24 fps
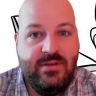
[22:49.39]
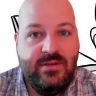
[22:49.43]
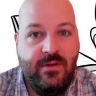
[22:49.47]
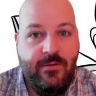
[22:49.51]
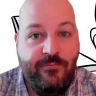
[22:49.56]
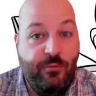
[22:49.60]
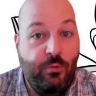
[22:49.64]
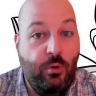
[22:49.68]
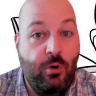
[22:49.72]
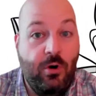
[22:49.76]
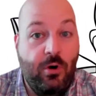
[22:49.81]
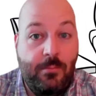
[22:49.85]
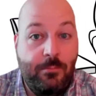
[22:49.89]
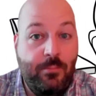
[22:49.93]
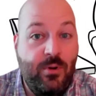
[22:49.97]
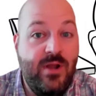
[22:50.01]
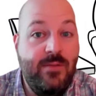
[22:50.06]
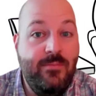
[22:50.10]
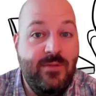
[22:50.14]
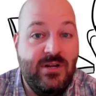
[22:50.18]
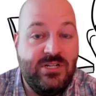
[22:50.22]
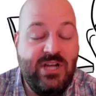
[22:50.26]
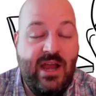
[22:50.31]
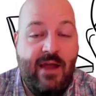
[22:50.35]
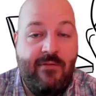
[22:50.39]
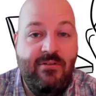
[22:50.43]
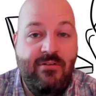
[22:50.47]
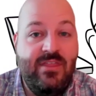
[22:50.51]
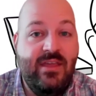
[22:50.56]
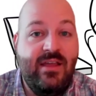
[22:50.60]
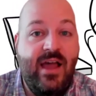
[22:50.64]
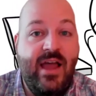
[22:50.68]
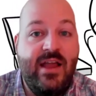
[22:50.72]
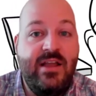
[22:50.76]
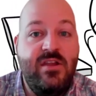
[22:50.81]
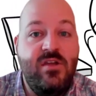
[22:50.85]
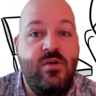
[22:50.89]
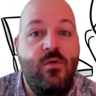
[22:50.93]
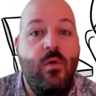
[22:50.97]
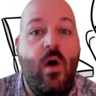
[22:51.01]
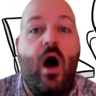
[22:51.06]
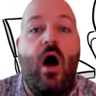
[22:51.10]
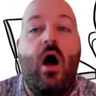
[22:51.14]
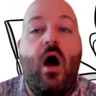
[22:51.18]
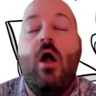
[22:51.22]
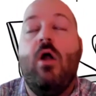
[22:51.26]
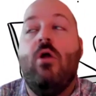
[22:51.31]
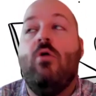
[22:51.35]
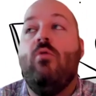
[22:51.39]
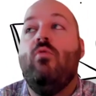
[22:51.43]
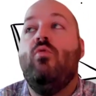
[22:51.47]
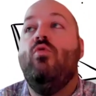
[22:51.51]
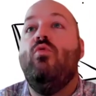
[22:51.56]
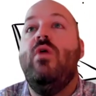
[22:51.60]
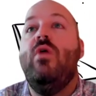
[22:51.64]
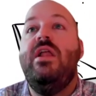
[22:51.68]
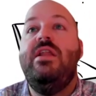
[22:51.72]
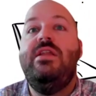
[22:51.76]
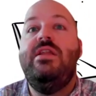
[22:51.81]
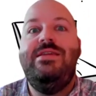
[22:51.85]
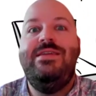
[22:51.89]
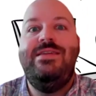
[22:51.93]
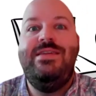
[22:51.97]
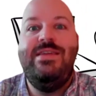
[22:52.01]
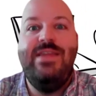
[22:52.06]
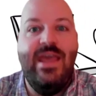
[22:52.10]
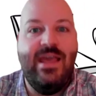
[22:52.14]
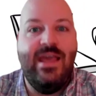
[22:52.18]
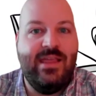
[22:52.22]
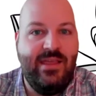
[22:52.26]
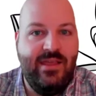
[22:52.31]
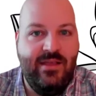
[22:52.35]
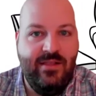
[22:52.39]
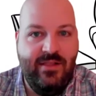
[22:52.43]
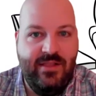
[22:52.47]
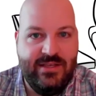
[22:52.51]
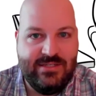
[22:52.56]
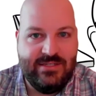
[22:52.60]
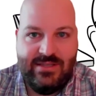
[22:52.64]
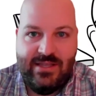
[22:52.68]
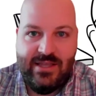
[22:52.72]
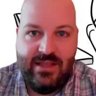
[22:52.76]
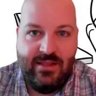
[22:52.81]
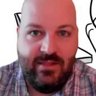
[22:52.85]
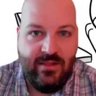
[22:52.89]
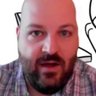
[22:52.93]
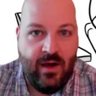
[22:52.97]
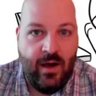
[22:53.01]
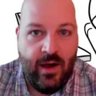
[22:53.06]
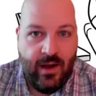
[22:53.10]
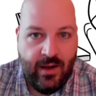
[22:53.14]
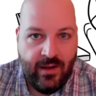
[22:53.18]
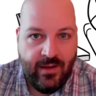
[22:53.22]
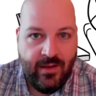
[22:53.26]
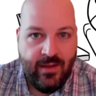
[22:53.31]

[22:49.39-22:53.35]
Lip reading: for pretty much everything I do are ridiculously long.